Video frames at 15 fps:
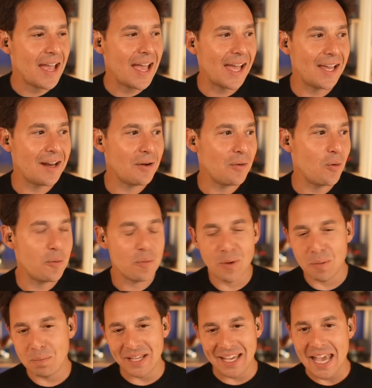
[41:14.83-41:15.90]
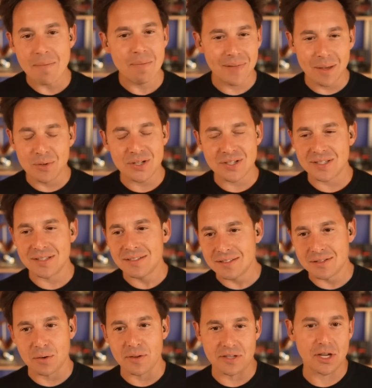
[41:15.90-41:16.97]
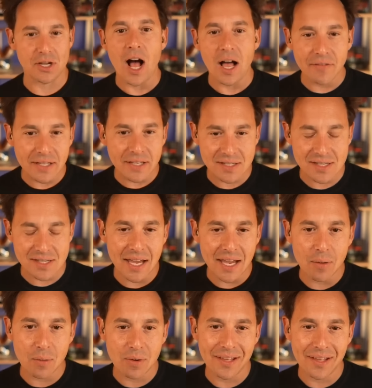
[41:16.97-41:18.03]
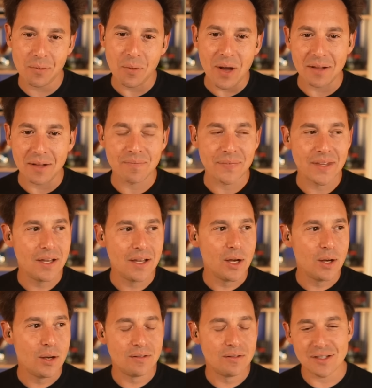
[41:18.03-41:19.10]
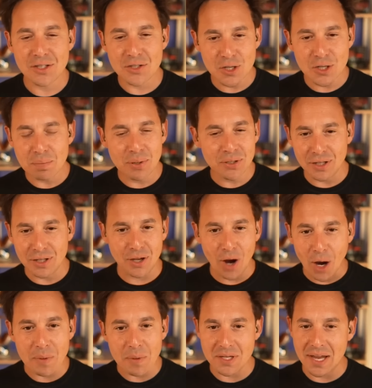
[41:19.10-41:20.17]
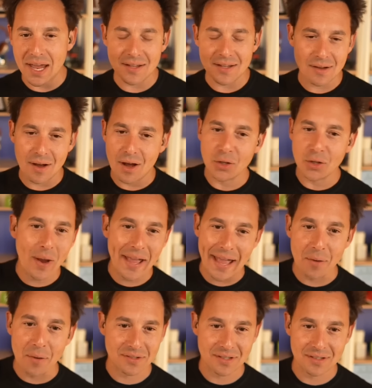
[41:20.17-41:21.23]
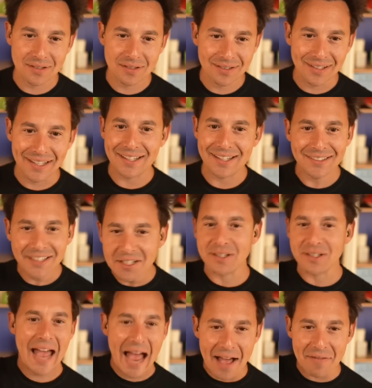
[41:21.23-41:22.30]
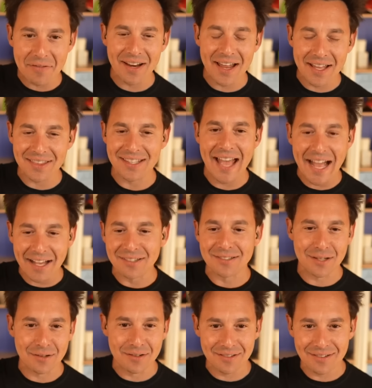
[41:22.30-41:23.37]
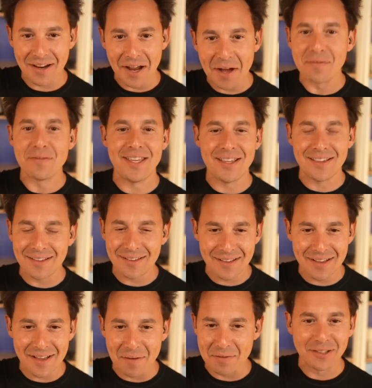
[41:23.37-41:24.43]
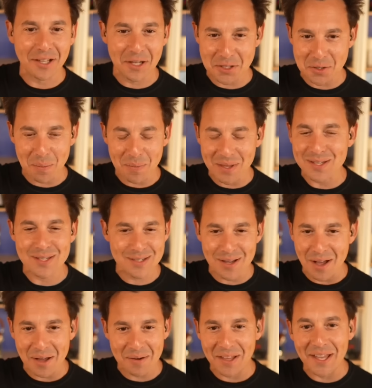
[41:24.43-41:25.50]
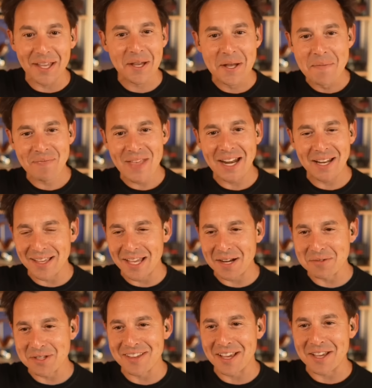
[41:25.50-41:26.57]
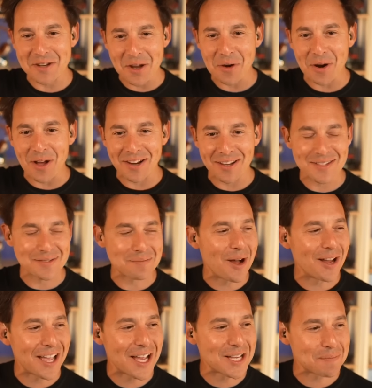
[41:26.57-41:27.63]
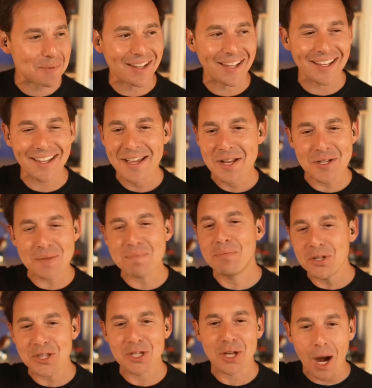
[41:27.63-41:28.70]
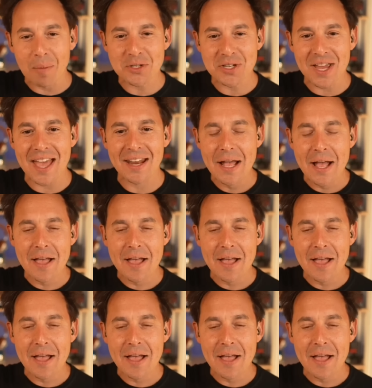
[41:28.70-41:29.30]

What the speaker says: And it was just sort of this obvious thing. We're like, well, let's just put the garbage cans on the way out. Literally have it at the exit of the lunchroom. I mean, this is not anything anyone's going to take a note on in this podcast, but just put the garbage can,